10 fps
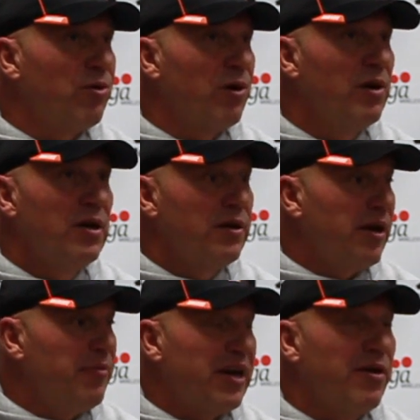corps,
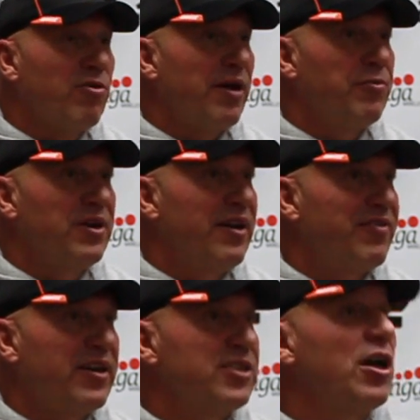not making great run
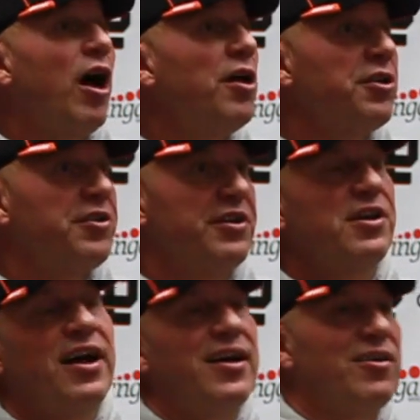after the catch, other than
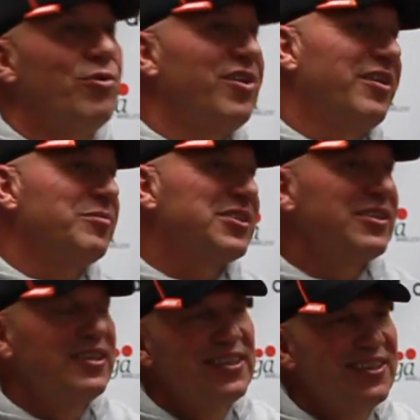Kyle Williams,
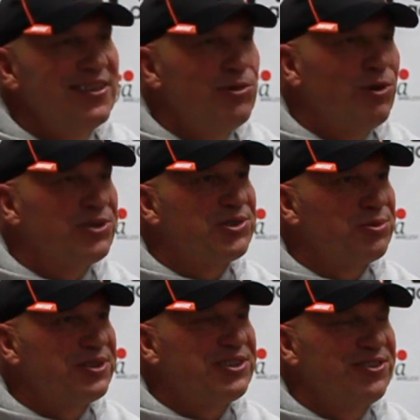who also
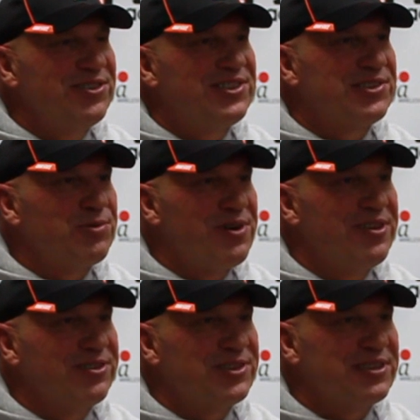returns as one of
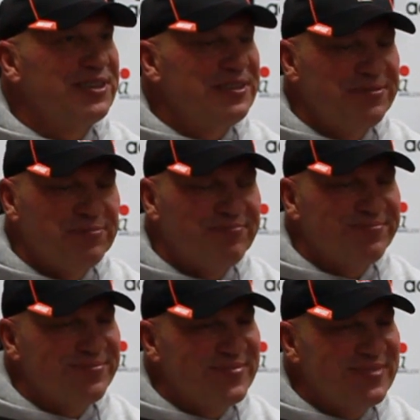those
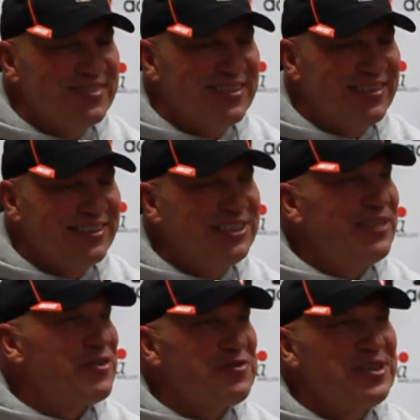
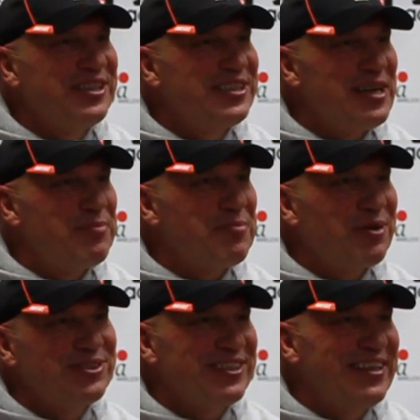Xavier Finney type of
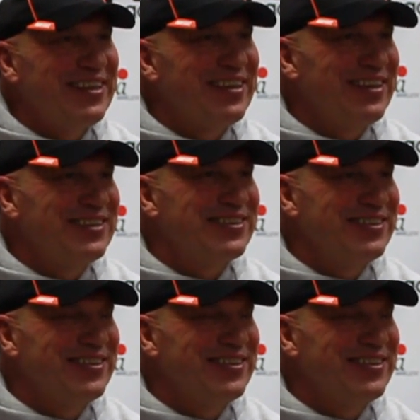personalities